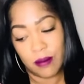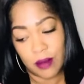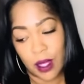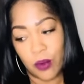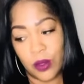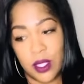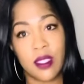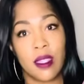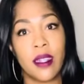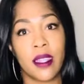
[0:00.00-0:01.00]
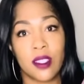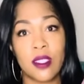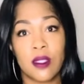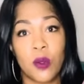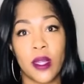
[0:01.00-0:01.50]
they will disconnect
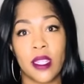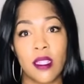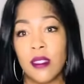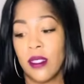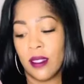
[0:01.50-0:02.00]
just as quickly.